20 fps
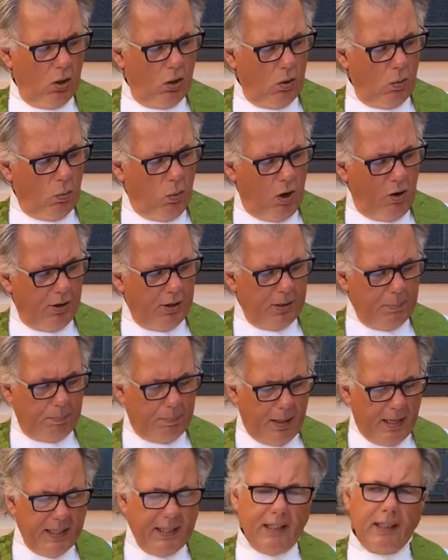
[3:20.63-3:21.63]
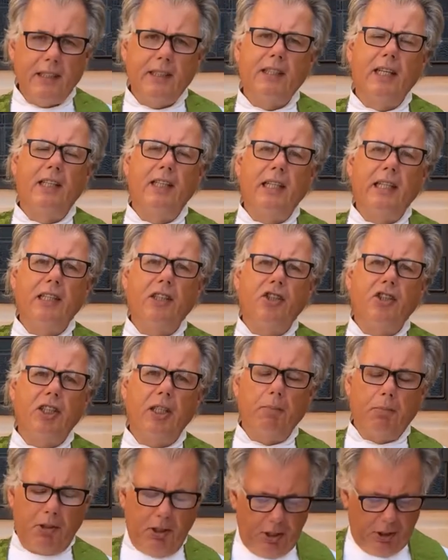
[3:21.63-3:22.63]
Warren Bennis, the
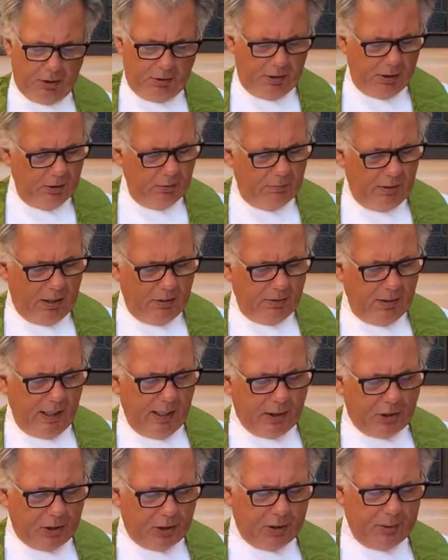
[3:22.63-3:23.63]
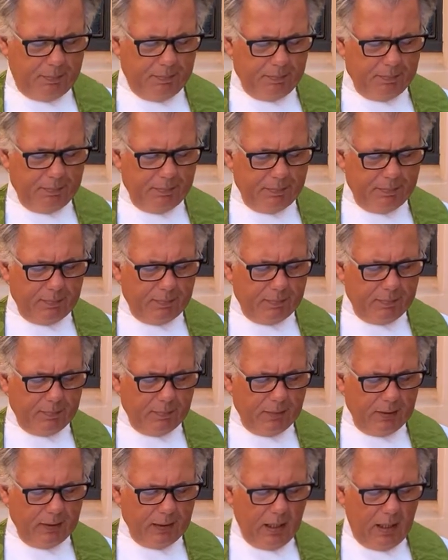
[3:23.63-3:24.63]
leadership guru, wrote this:
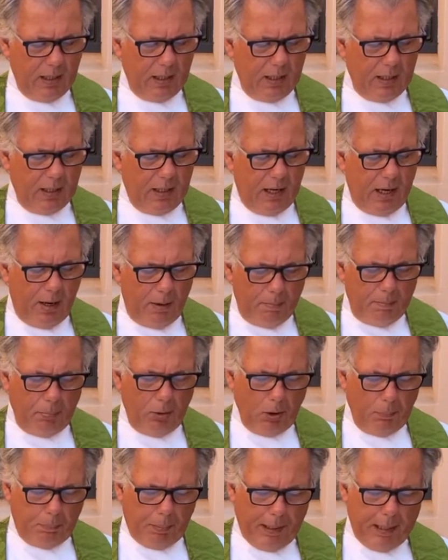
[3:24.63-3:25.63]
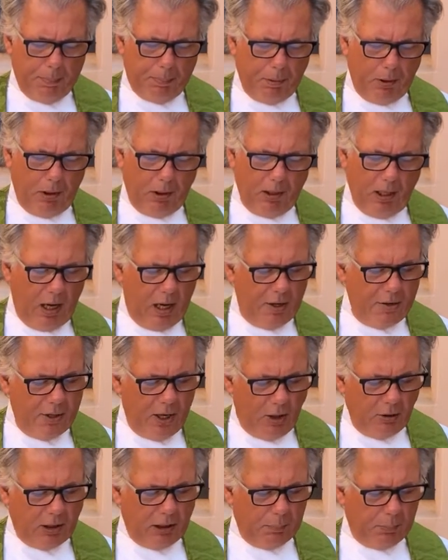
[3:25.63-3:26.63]
"Humble people are
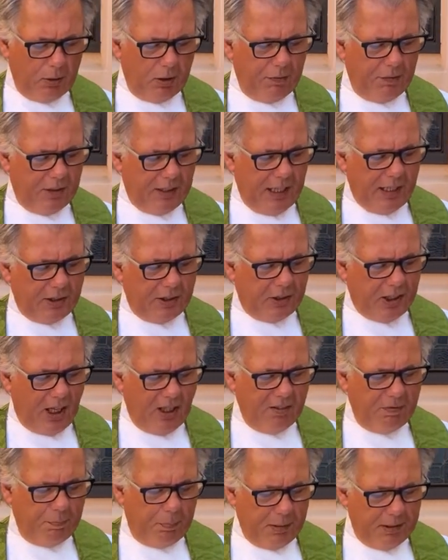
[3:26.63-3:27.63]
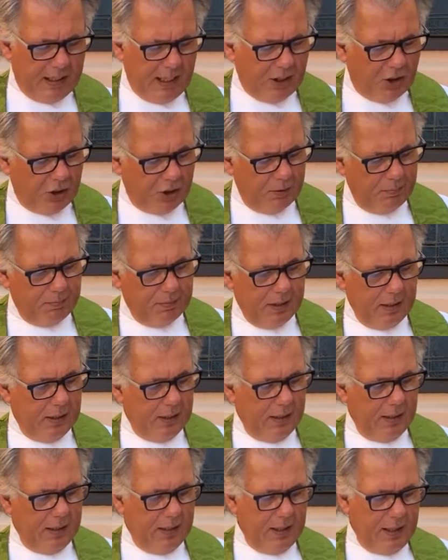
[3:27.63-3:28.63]
notable for their self-possession.
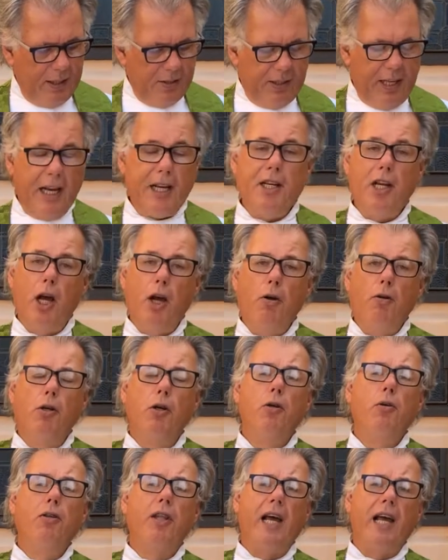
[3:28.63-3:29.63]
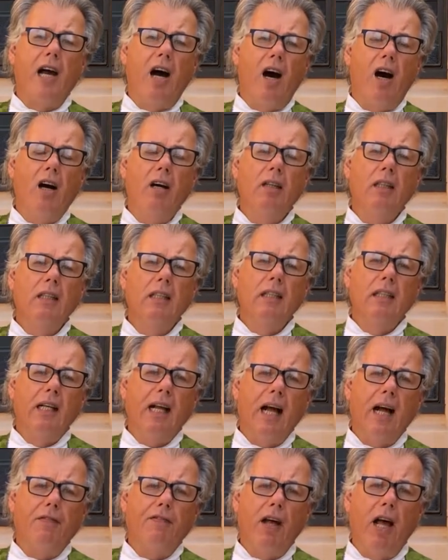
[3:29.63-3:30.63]
They know who they are,
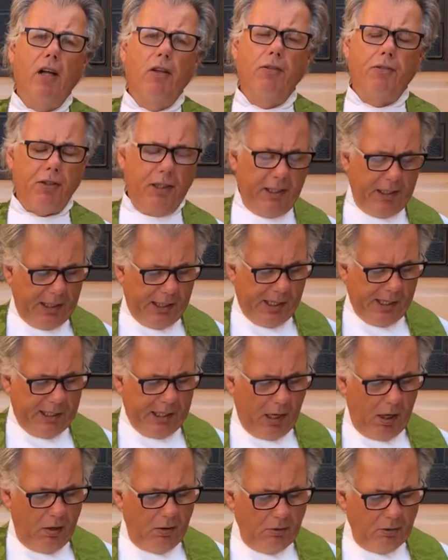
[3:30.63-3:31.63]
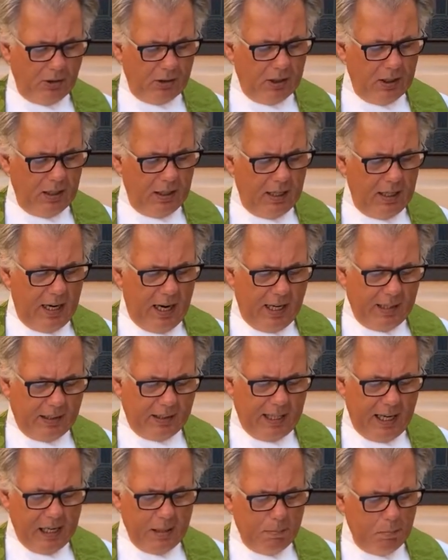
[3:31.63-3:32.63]
have healthy egos, and
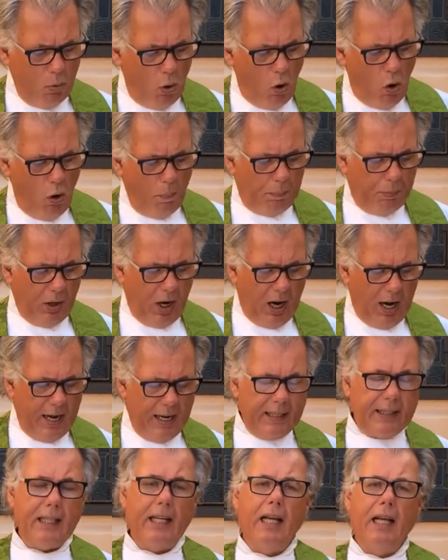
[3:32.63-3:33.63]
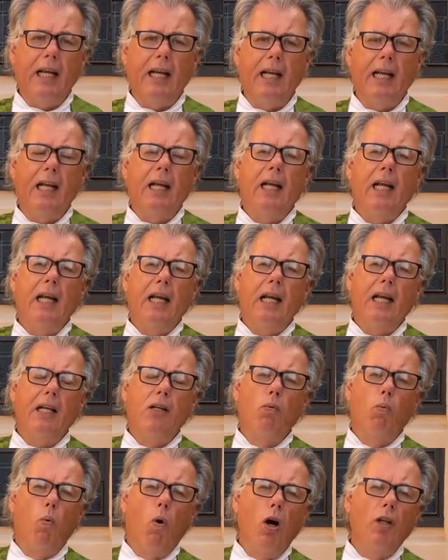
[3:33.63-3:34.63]
take more pride
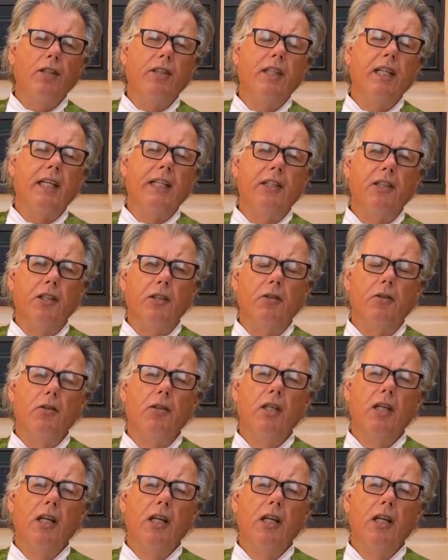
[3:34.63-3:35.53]
in what they do